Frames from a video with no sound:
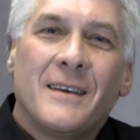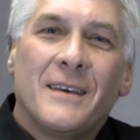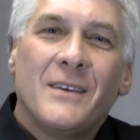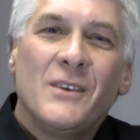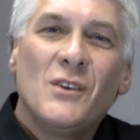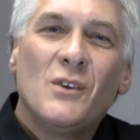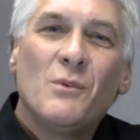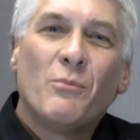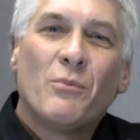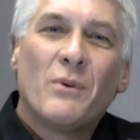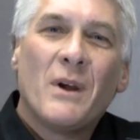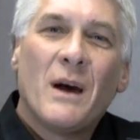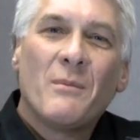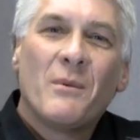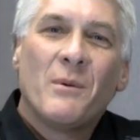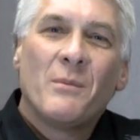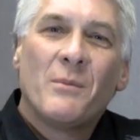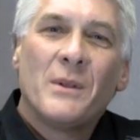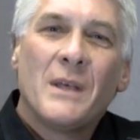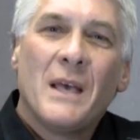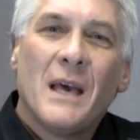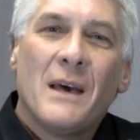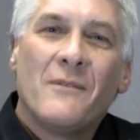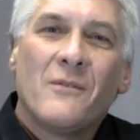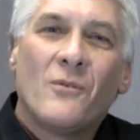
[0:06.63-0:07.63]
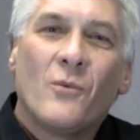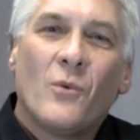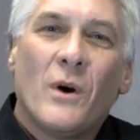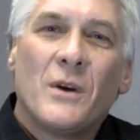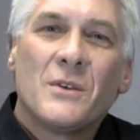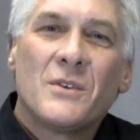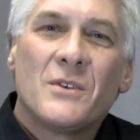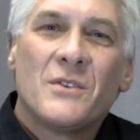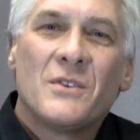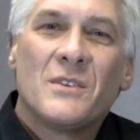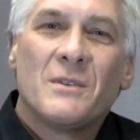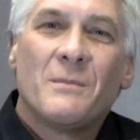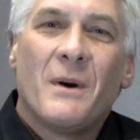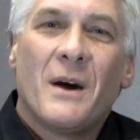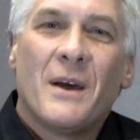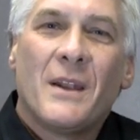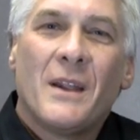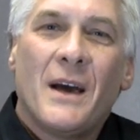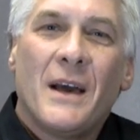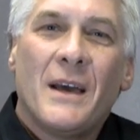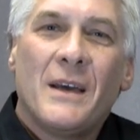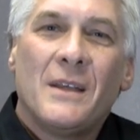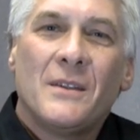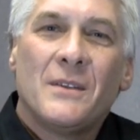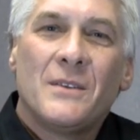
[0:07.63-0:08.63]
You probably have questions about
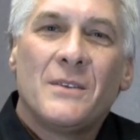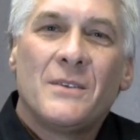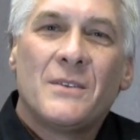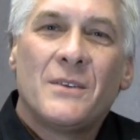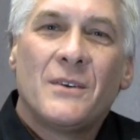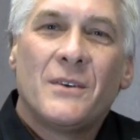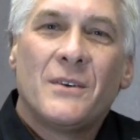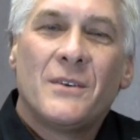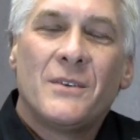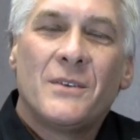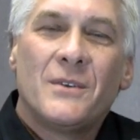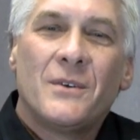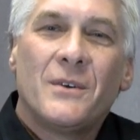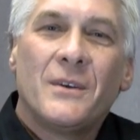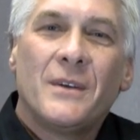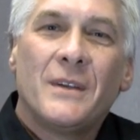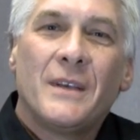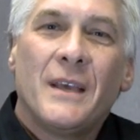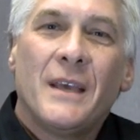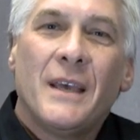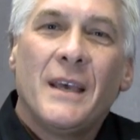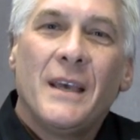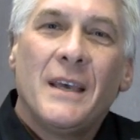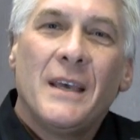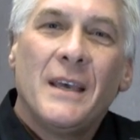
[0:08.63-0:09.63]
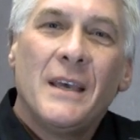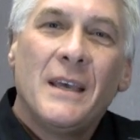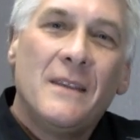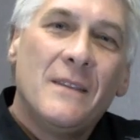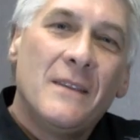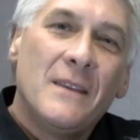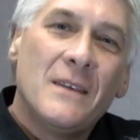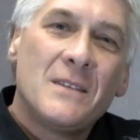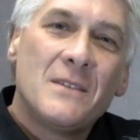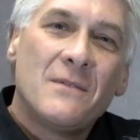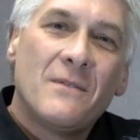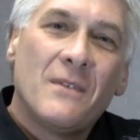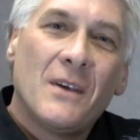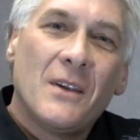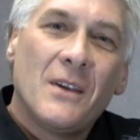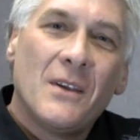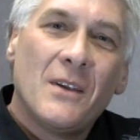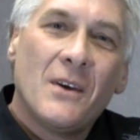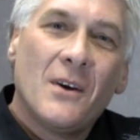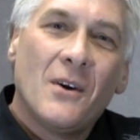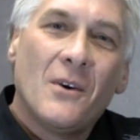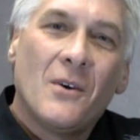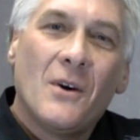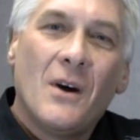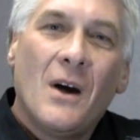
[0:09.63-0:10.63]
eyelid surgery. In this
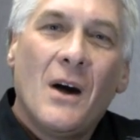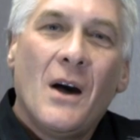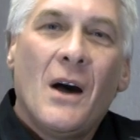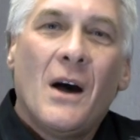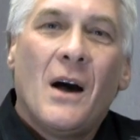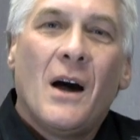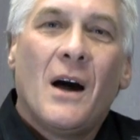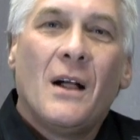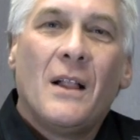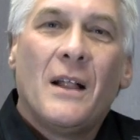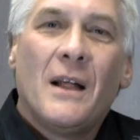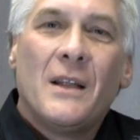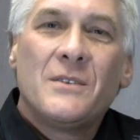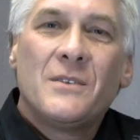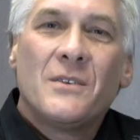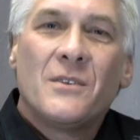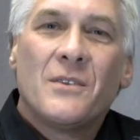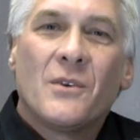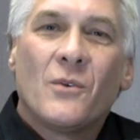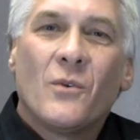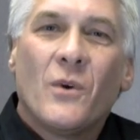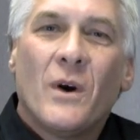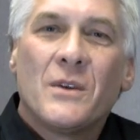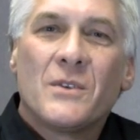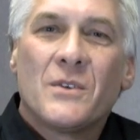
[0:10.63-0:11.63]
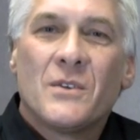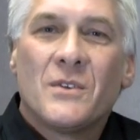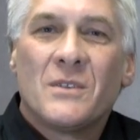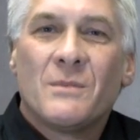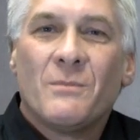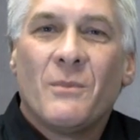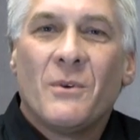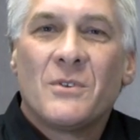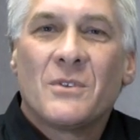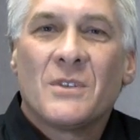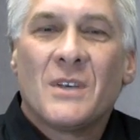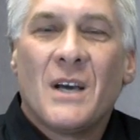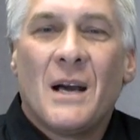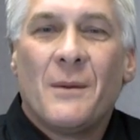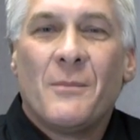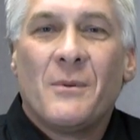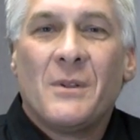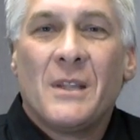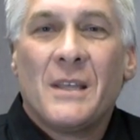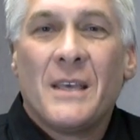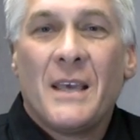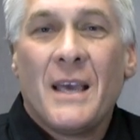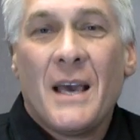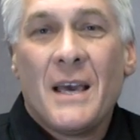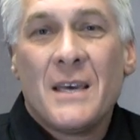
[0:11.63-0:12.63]
video, I'll answer the questions most
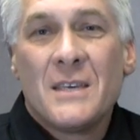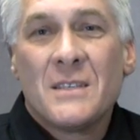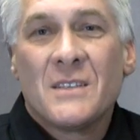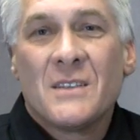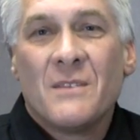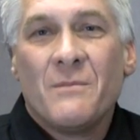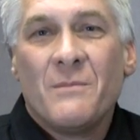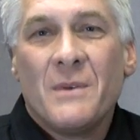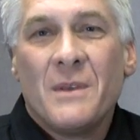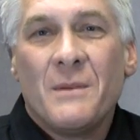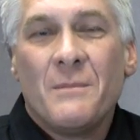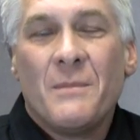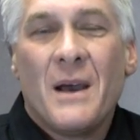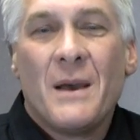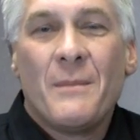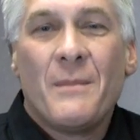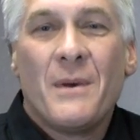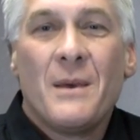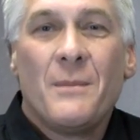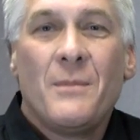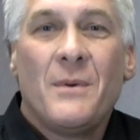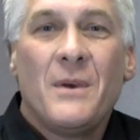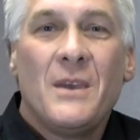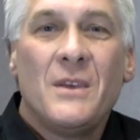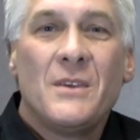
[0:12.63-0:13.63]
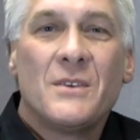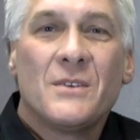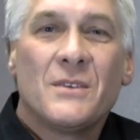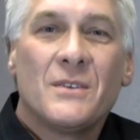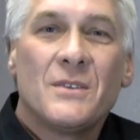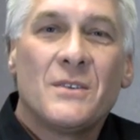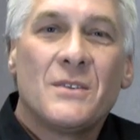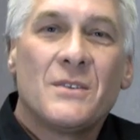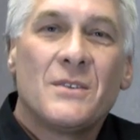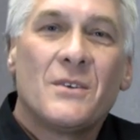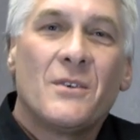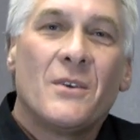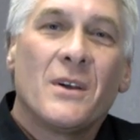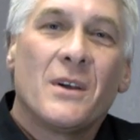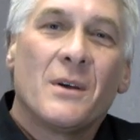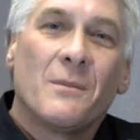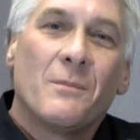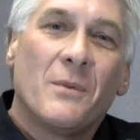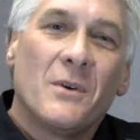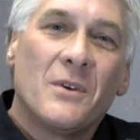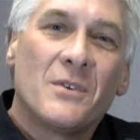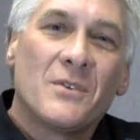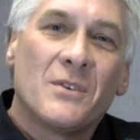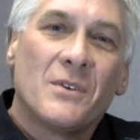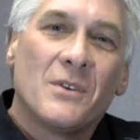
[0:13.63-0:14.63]
commonly asked of me by my patients during a
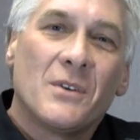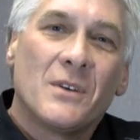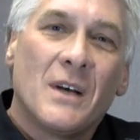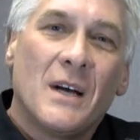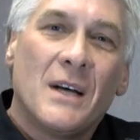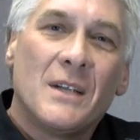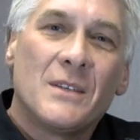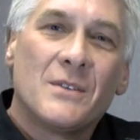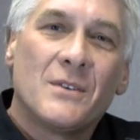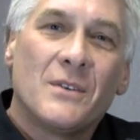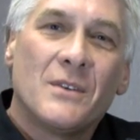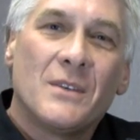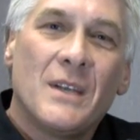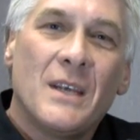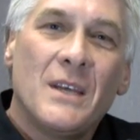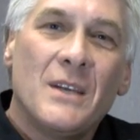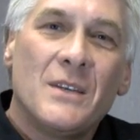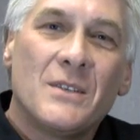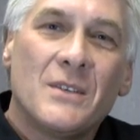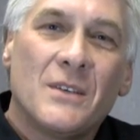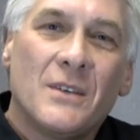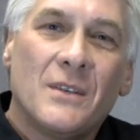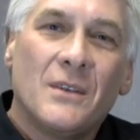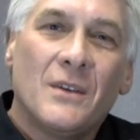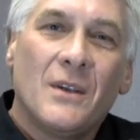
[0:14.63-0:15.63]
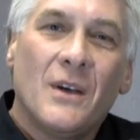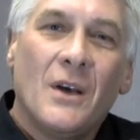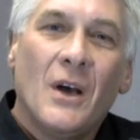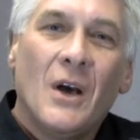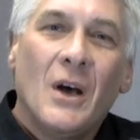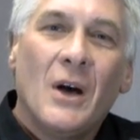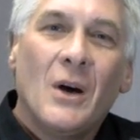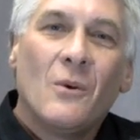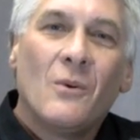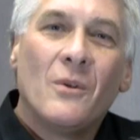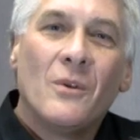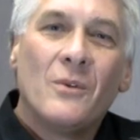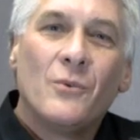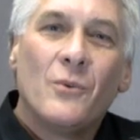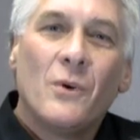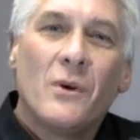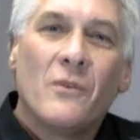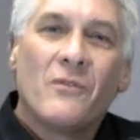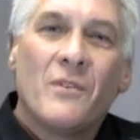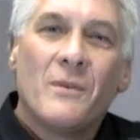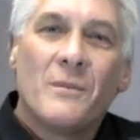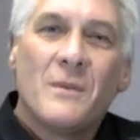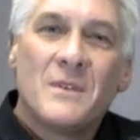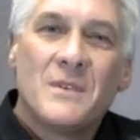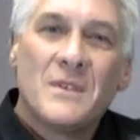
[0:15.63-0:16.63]
personal consultation. We'll do it
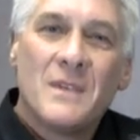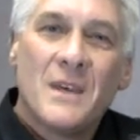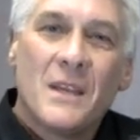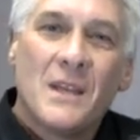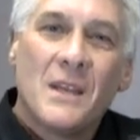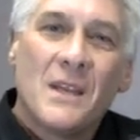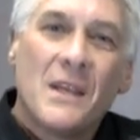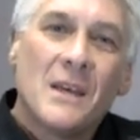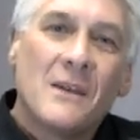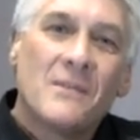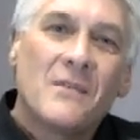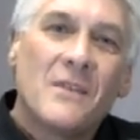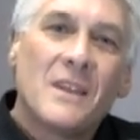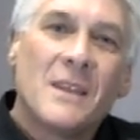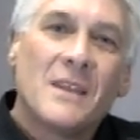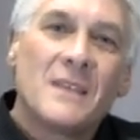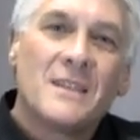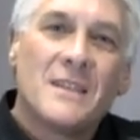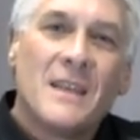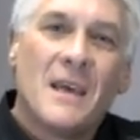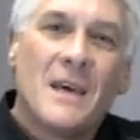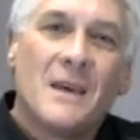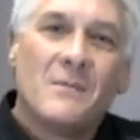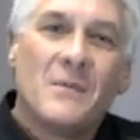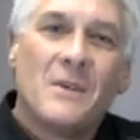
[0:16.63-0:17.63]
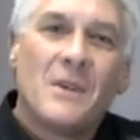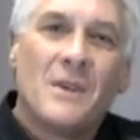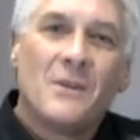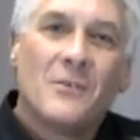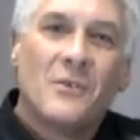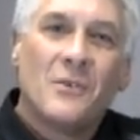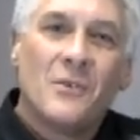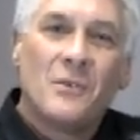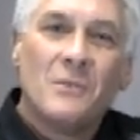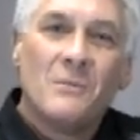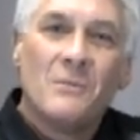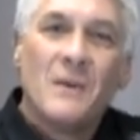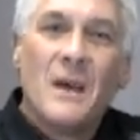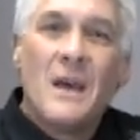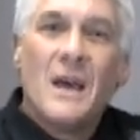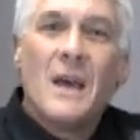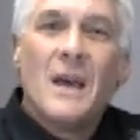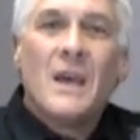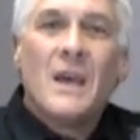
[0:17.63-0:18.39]
from the setting of an examining room,